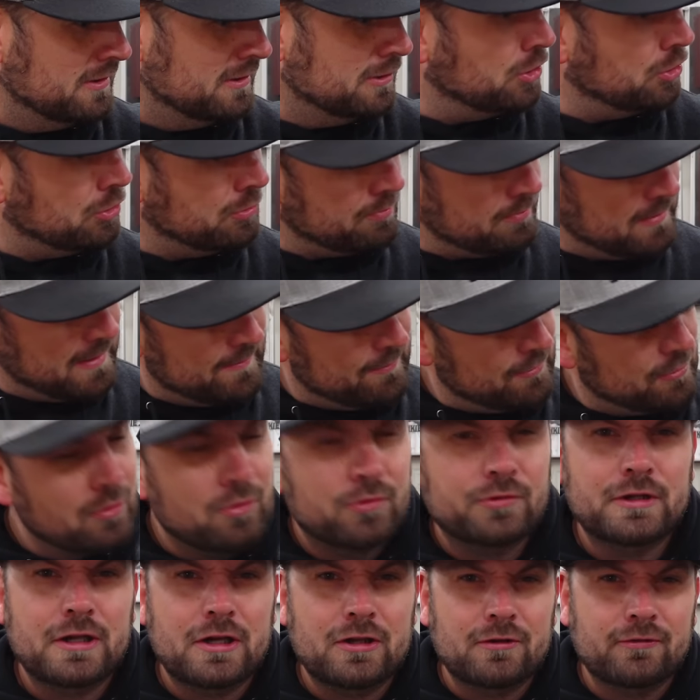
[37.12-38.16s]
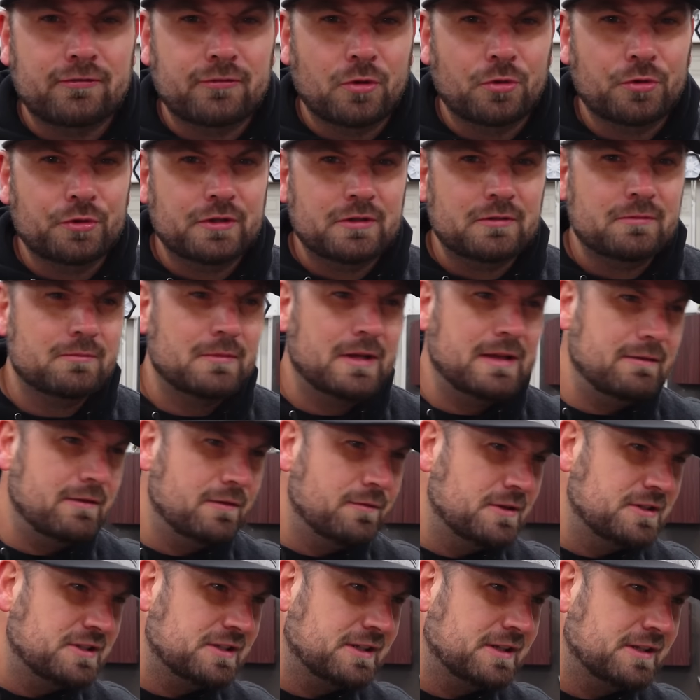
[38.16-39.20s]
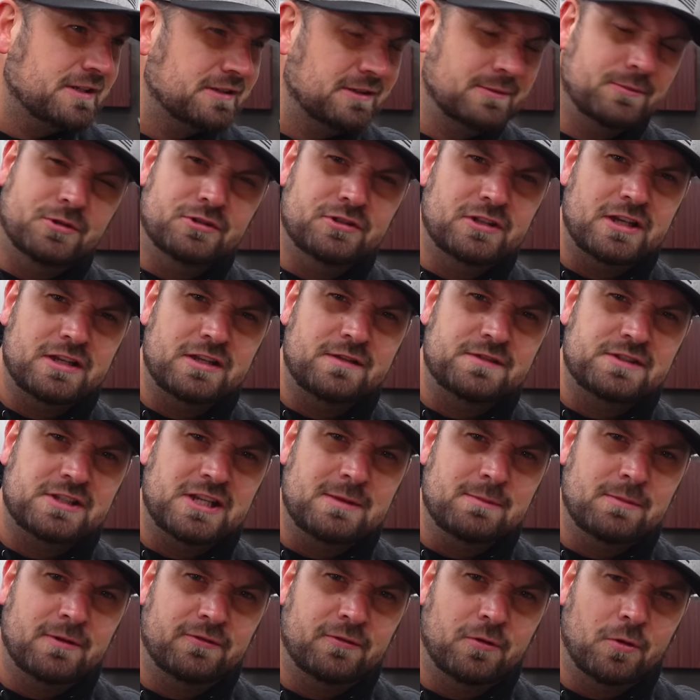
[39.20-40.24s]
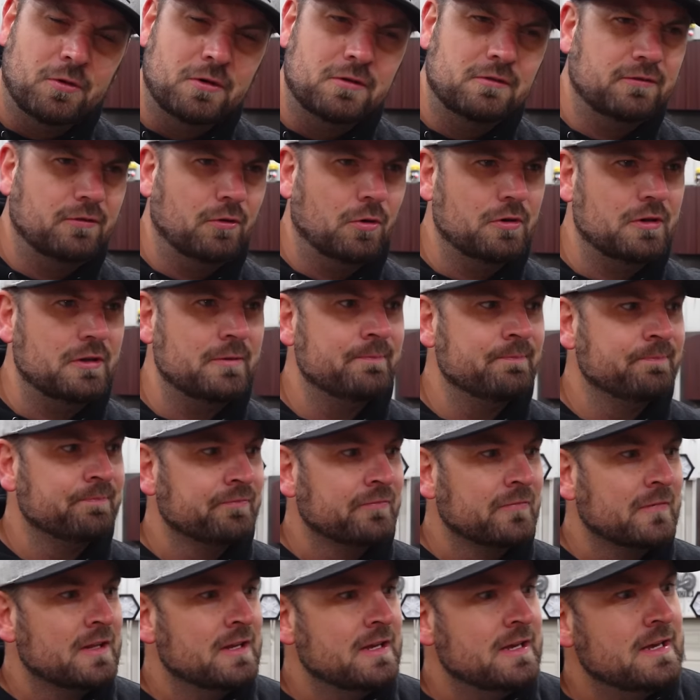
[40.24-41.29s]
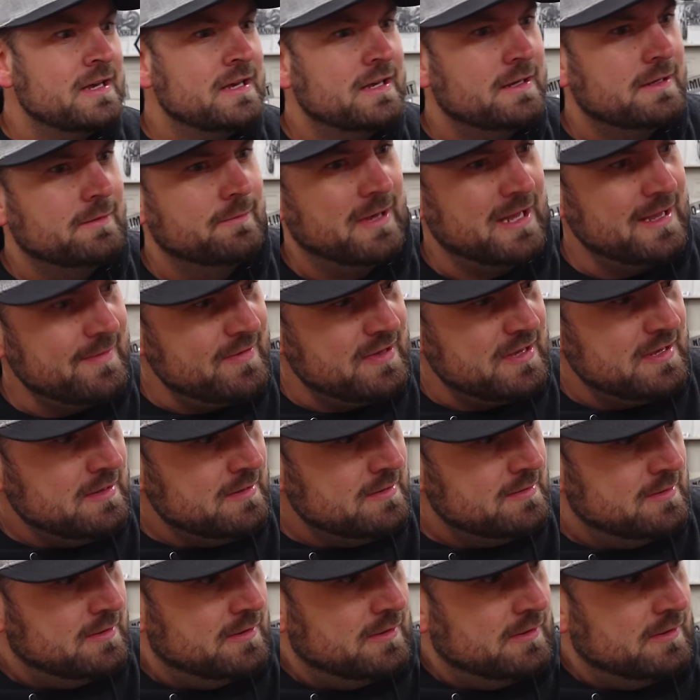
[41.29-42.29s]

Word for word: you know maybe going down to Florida, maybe visiting someone that you've seen before in Florida, maybe